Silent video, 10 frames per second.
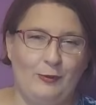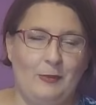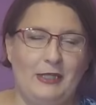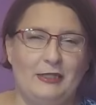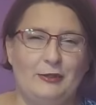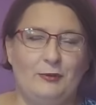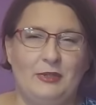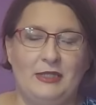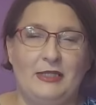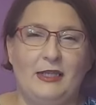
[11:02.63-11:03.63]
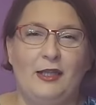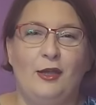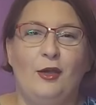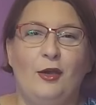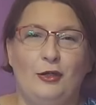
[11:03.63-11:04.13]
pattern piece,
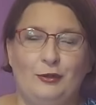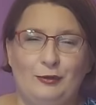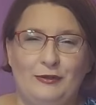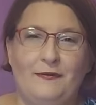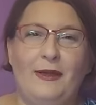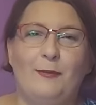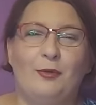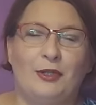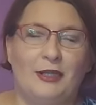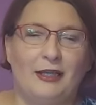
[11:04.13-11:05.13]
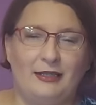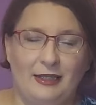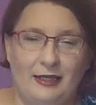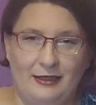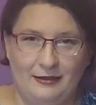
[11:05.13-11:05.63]
onto the fabric, and I
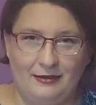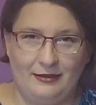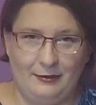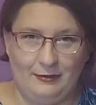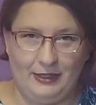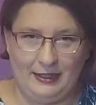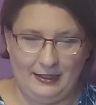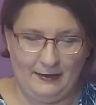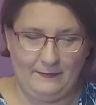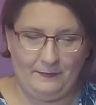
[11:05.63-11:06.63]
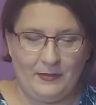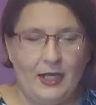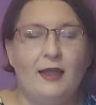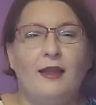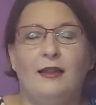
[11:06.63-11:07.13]
cut it out again.
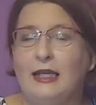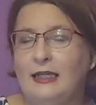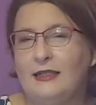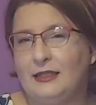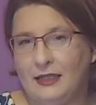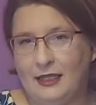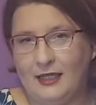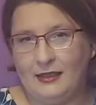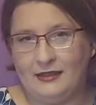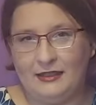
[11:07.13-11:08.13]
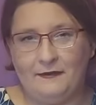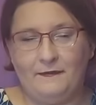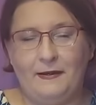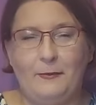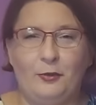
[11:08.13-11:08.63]
Luckily, I had enough
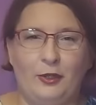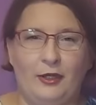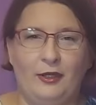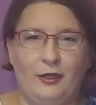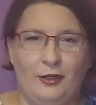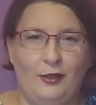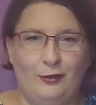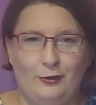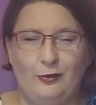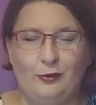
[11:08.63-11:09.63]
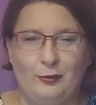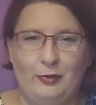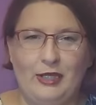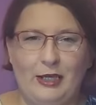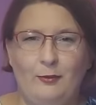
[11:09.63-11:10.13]
fabric to
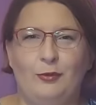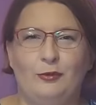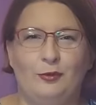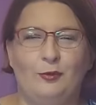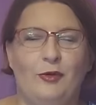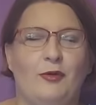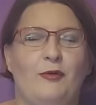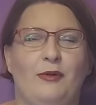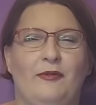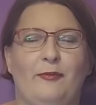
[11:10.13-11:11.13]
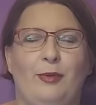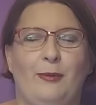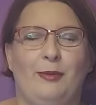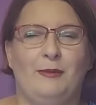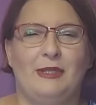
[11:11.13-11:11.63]
be able to work with
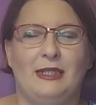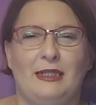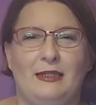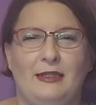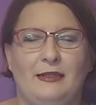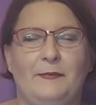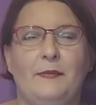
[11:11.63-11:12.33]
problems like that.